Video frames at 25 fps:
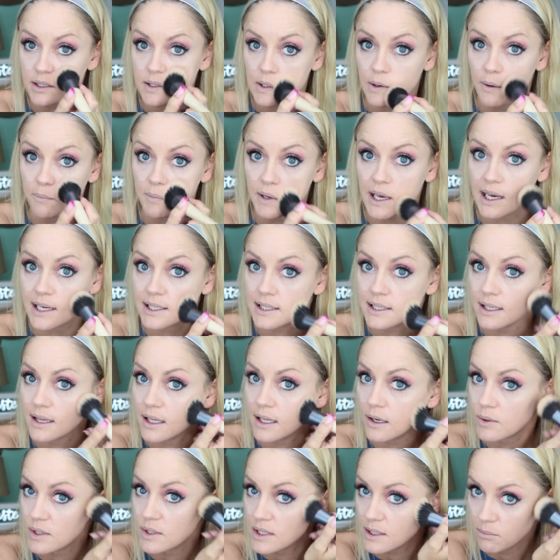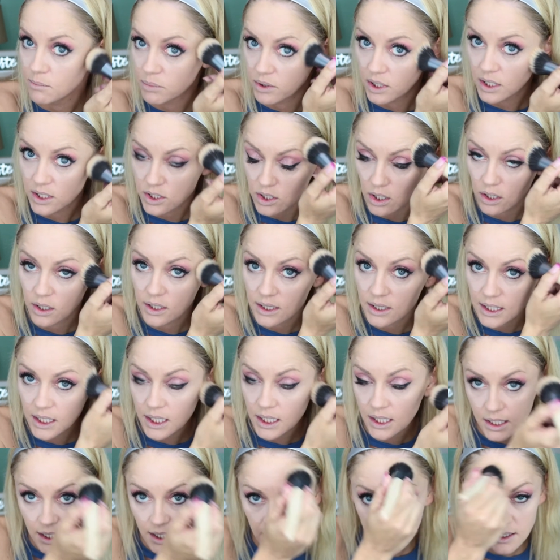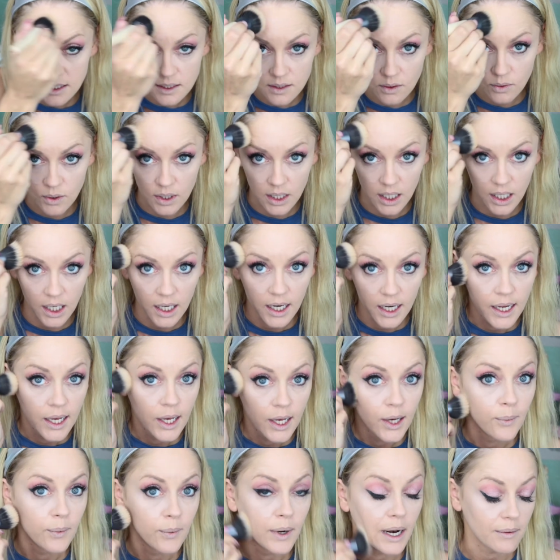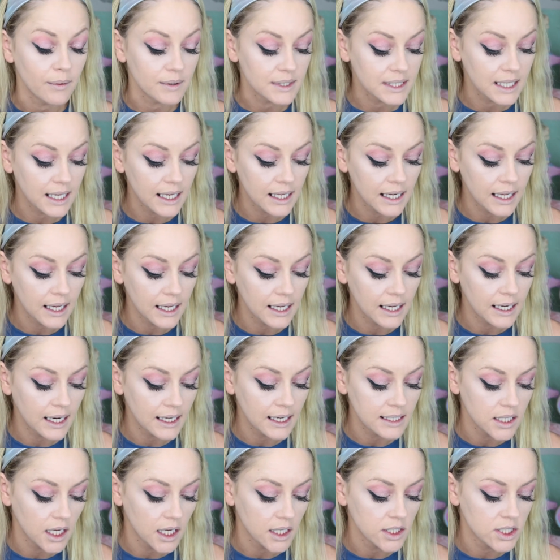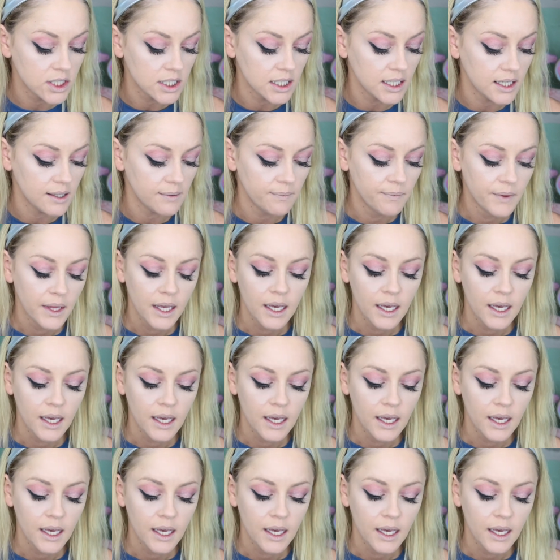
So I'm guessing there was some bleach on the Endust or when I was getting it I touched it.